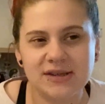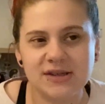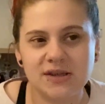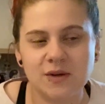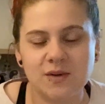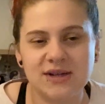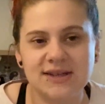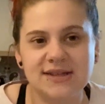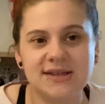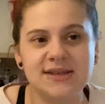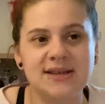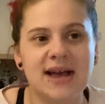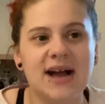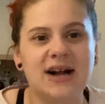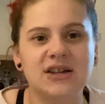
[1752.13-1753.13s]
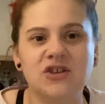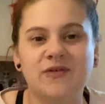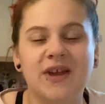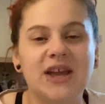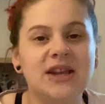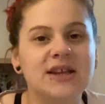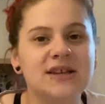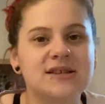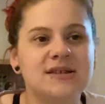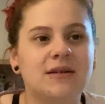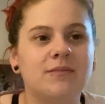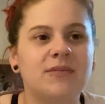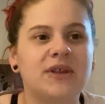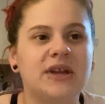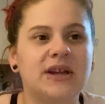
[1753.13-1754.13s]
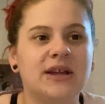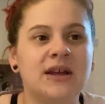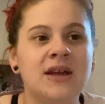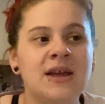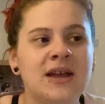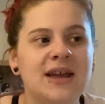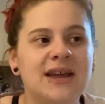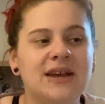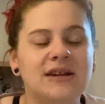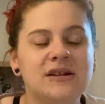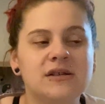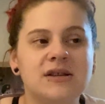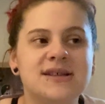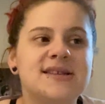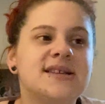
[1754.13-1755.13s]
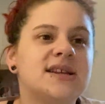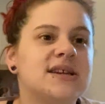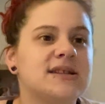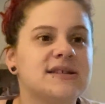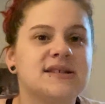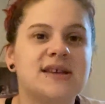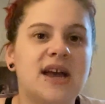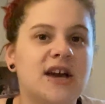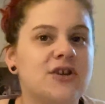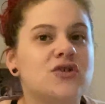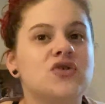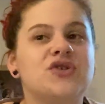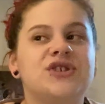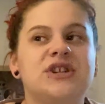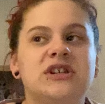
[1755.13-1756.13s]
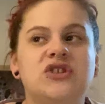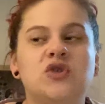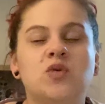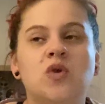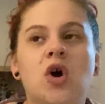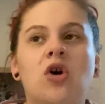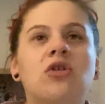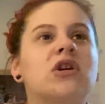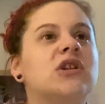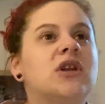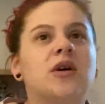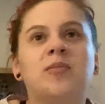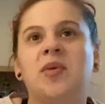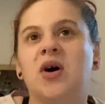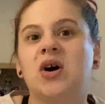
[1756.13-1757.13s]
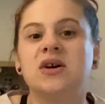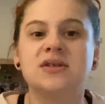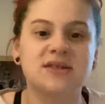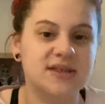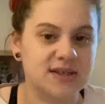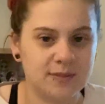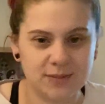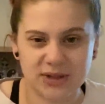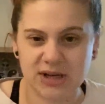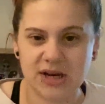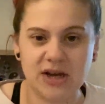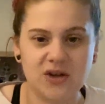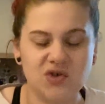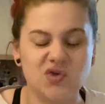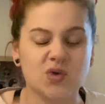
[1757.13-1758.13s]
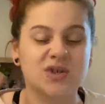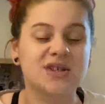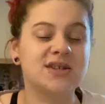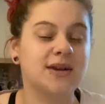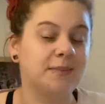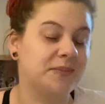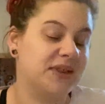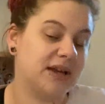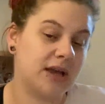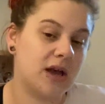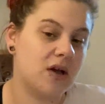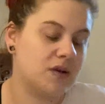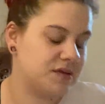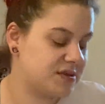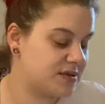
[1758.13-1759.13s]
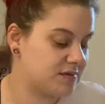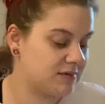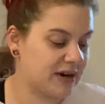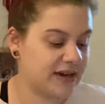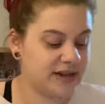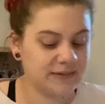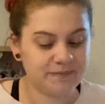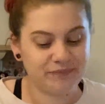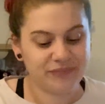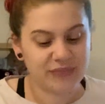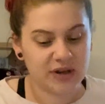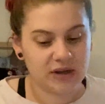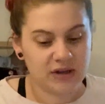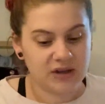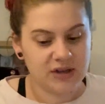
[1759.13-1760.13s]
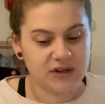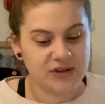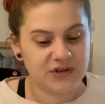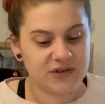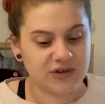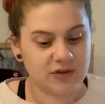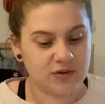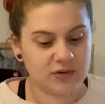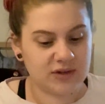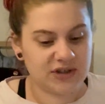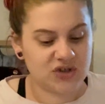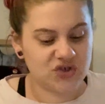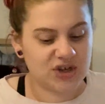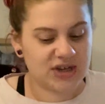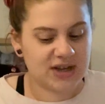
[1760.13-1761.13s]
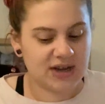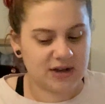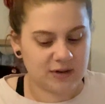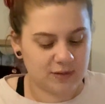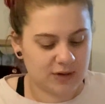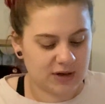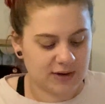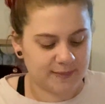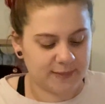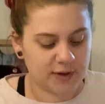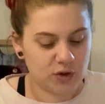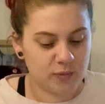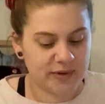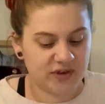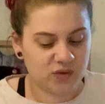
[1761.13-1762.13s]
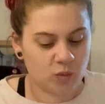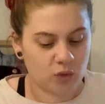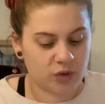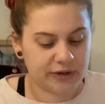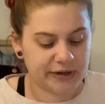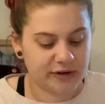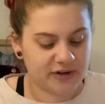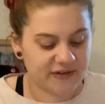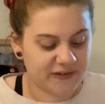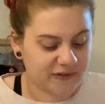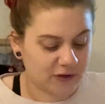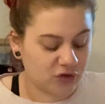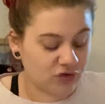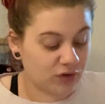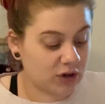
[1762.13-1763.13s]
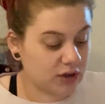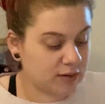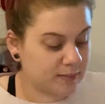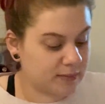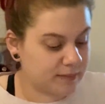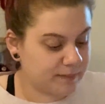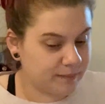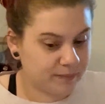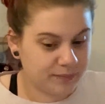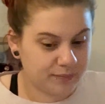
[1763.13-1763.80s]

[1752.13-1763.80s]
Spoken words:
So it's this act of hitting something and eliciting this energy to call upon somebody else or something else, right? So let's check out the Luminous Warrior and then the drum.